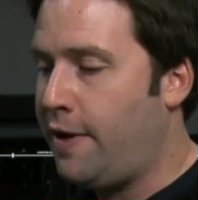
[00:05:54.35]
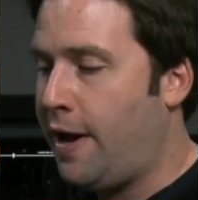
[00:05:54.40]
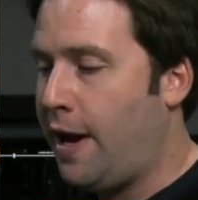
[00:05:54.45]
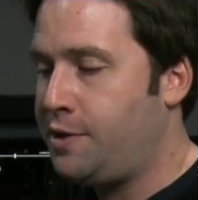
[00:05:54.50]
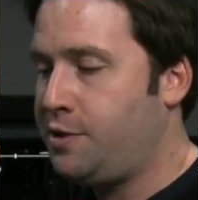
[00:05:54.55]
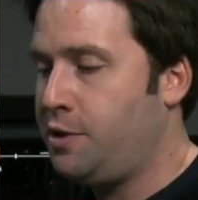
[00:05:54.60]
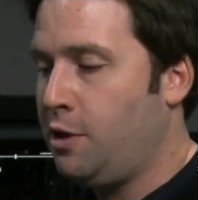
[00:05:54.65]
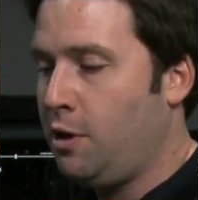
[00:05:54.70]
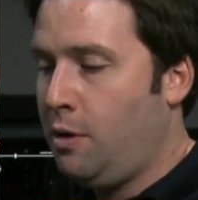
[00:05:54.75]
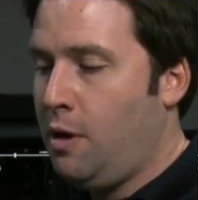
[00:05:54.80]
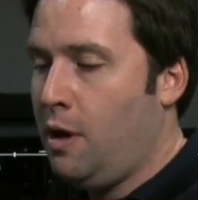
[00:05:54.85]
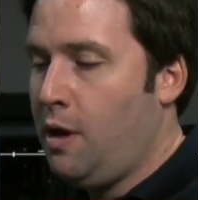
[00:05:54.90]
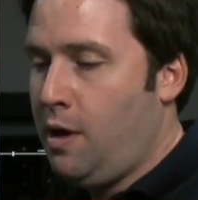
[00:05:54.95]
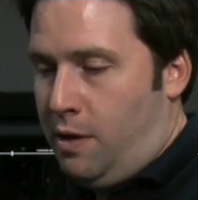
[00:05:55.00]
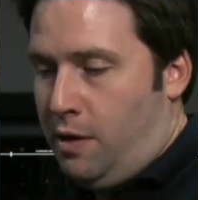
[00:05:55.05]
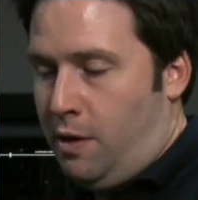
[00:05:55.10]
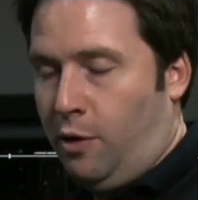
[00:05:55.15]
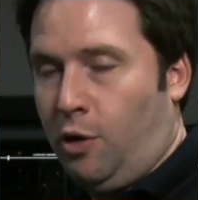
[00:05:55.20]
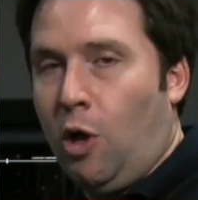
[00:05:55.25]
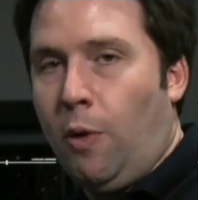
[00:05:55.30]
faster,
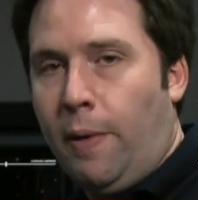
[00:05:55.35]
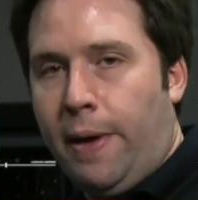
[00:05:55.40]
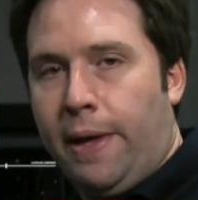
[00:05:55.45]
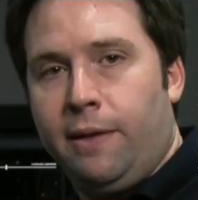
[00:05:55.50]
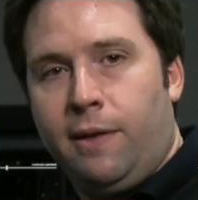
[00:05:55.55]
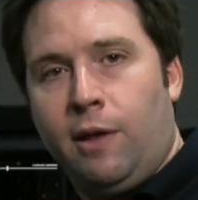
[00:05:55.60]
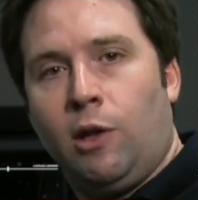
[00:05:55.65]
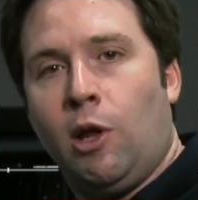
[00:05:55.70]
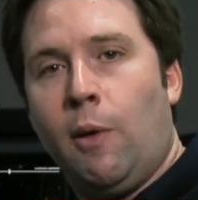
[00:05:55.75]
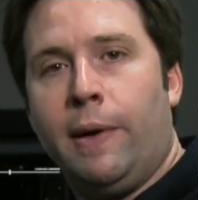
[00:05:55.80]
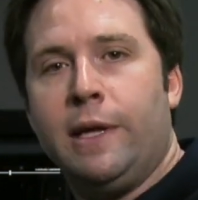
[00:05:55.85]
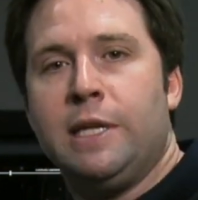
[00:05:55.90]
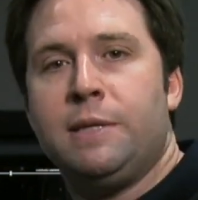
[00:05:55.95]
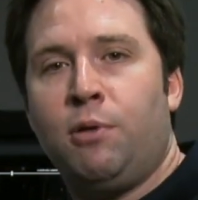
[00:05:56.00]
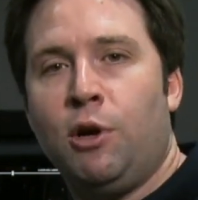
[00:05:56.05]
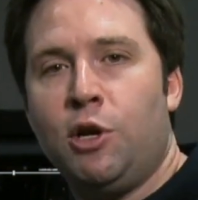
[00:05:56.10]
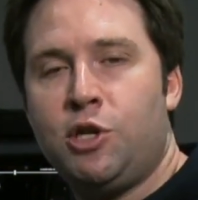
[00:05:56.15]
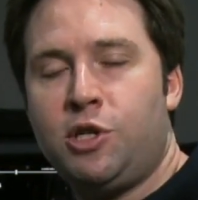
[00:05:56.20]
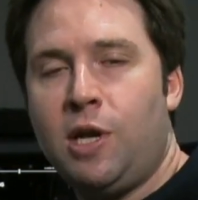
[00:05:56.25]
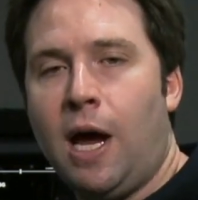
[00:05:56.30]
the low, the low end's
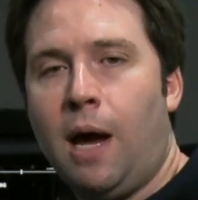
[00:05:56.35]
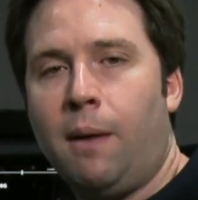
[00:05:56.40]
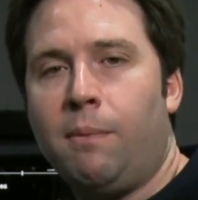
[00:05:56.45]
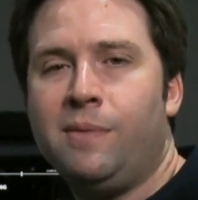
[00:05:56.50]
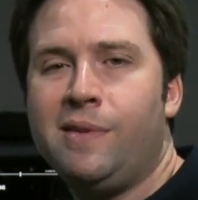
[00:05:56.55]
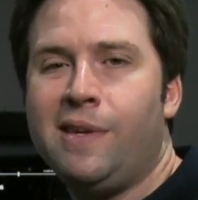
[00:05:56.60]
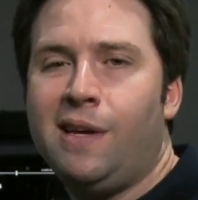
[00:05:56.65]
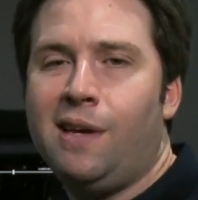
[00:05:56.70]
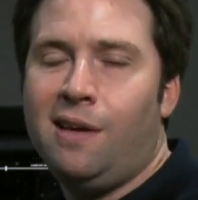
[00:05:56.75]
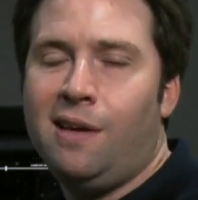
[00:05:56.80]
pushed up.